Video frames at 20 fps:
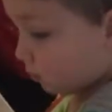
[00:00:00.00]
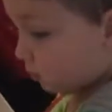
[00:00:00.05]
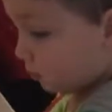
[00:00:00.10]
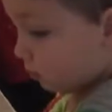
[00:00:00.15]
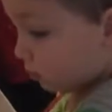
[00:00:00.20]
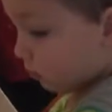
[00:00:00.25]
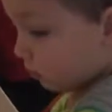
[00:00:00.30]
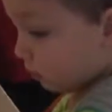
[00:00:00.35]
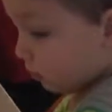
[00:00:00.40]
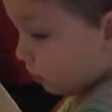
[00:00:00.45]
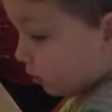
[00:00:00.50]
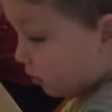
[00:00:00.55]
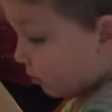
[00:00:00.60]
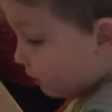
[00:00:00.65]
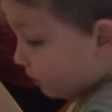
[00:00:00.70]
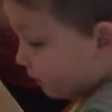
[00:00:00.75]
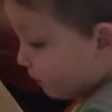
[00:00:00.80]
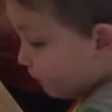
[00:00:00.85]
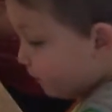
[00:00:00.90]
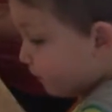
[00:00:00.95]
you
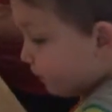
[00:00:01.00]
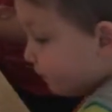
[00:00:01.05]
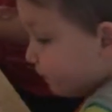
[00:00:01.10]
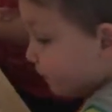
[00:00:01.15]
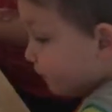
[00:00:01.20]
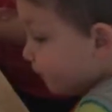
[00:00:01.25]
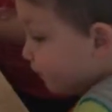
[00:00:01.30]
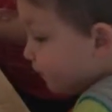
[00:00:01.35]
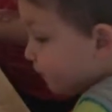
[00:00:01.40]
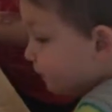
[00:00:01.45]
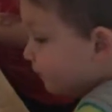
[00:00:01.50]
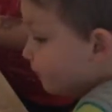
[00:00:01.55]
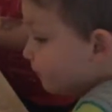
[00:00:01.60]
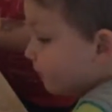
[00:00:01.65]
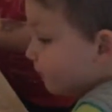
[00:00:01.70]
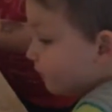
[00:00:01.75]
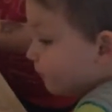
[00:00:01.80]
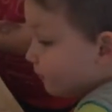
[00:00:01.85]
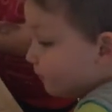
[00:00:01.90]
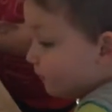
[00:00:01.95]
guys. You
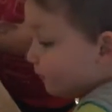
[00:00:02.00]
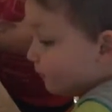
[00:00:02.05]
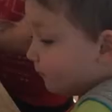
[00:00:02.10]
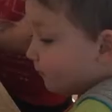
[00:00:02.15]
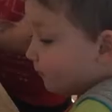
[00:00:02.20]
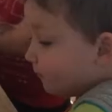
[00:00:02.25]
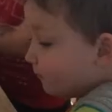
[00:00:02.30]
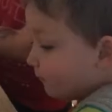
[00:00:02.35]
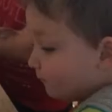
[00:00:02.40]
stamping.